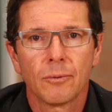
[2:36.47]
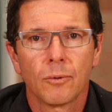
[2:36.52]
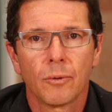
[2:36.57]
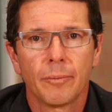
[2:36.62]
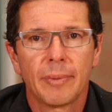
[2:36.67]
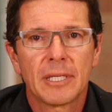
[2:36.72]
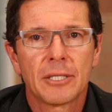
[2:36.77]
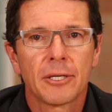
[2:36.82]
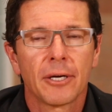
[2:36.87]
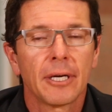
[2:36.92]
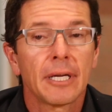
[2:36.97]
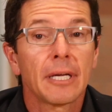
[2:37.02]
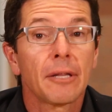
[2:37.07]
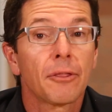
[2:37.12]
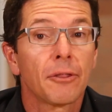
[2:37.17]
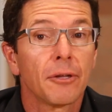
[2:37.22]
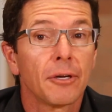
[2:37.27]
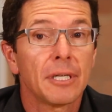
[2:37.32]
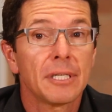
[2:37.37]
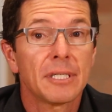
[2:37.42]
will be turning
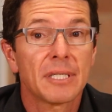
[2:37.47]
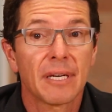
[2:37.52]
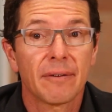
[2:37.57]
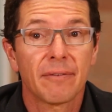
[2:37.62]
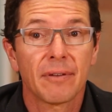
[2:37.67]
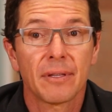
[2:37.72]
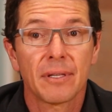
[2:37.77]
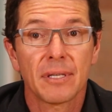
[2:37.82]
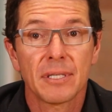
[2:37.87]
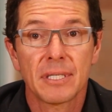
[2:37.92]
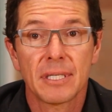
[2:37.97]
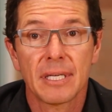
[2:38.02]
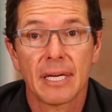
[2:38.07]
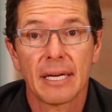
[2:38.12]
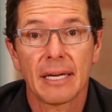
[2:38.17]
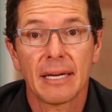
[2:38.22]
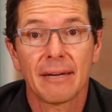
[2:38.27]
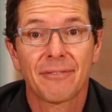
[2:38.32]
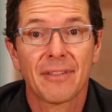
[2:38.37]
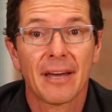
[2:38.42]
37 this
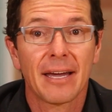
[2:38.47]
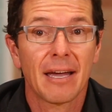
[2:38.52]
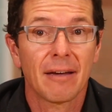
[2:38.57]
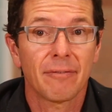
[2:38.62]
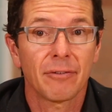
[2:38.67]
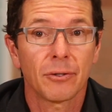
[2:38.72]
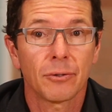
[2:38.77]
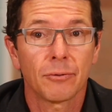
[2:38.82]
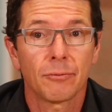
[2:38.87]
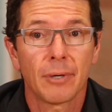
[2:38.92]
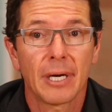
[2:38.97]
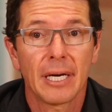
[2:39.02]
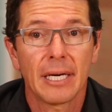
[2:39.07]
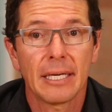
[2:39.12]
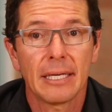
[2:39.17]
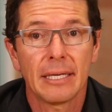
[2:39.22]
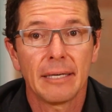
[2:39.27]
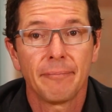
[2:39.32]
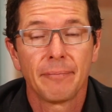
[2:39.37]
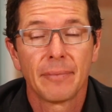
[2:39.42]
year if they haven't
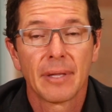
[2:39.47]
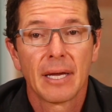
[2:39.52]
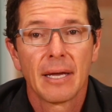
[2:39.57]
already.